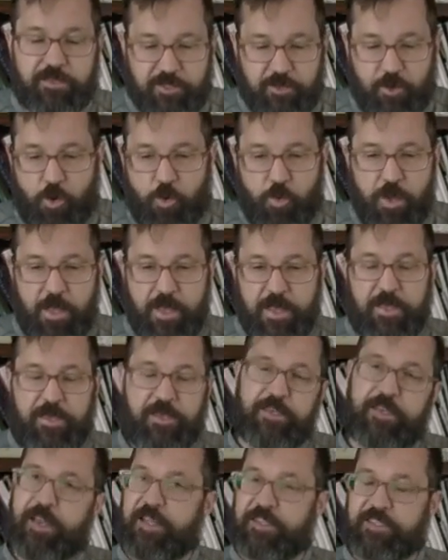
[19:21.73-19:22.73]
So,
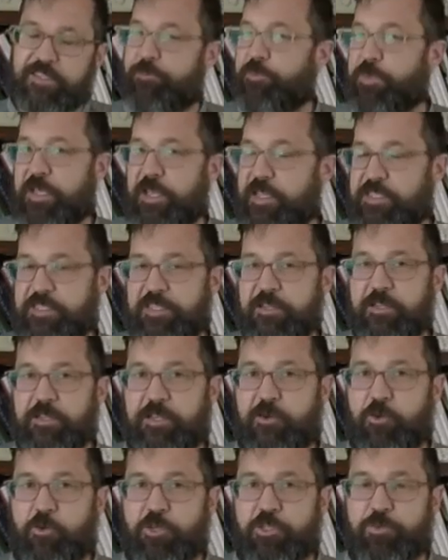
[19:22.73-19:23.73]
and that's something I still
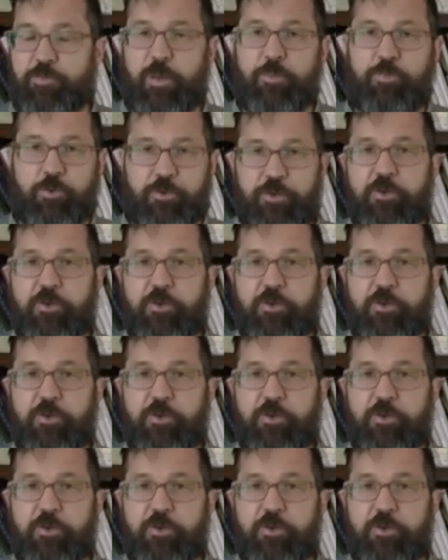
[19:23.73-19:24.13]
encourage people.